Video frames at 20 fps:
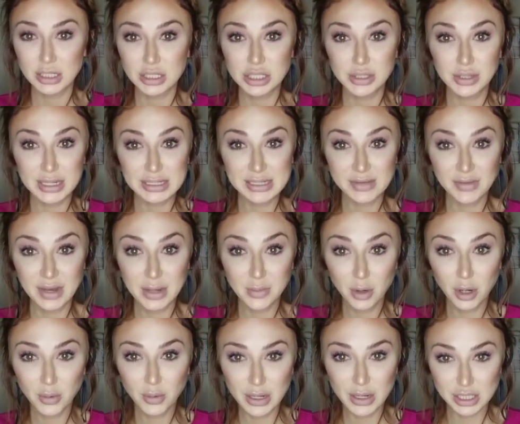Do you guys have any
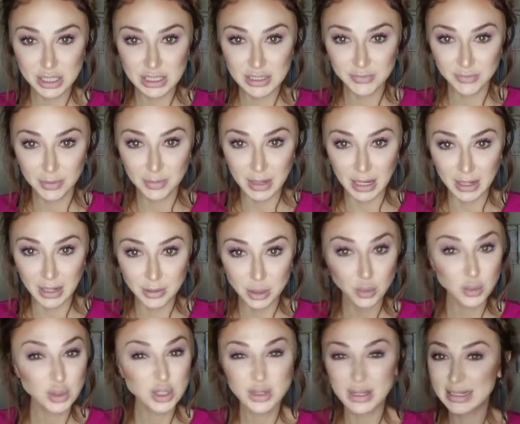more questions for me?
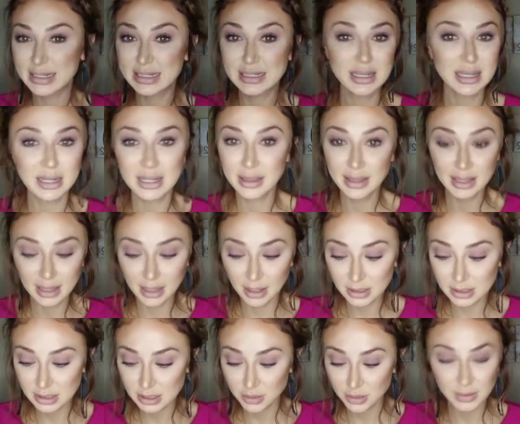Would you like to see anything
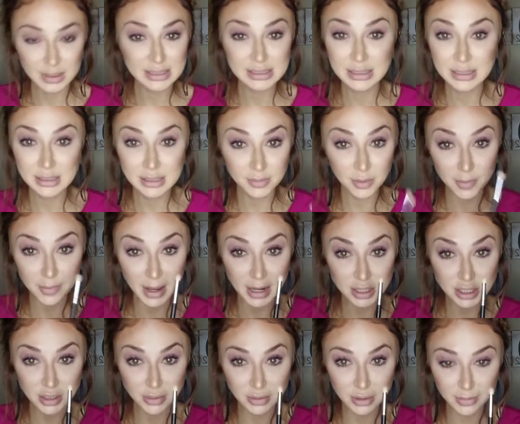else? Do you want to see some more
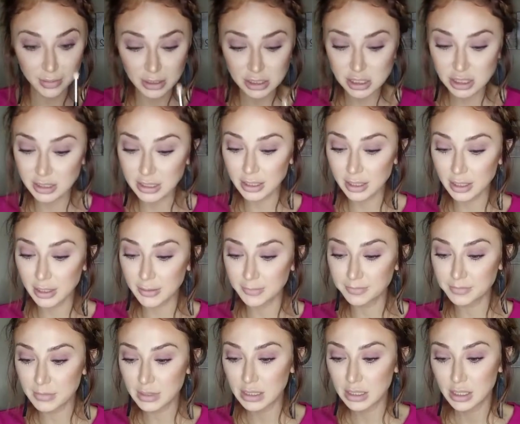magic with the brush cleaner?
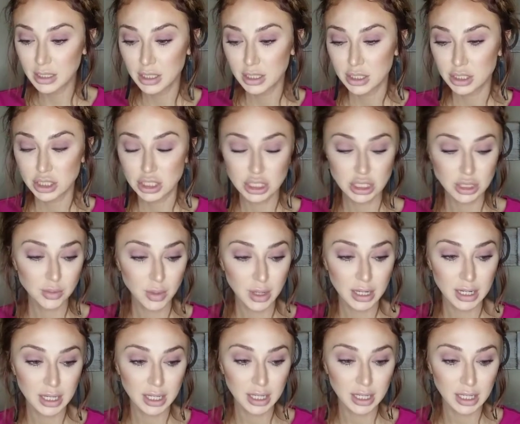Do you
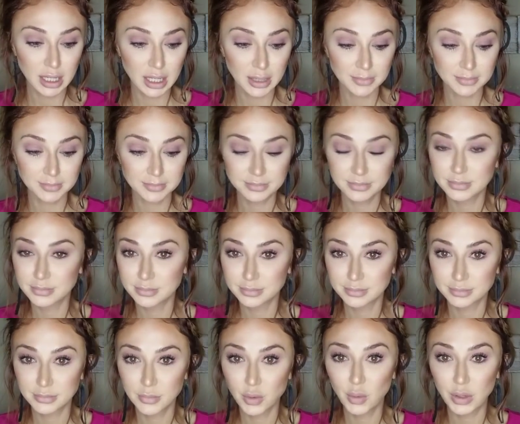want to,
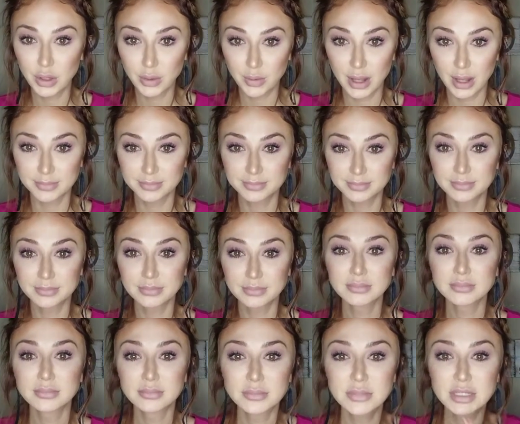what do you want?
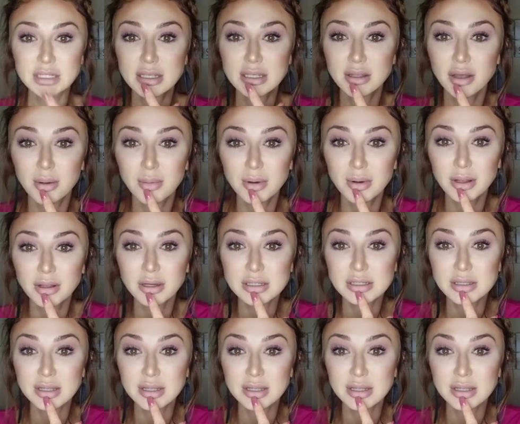Do you see the ombre lip?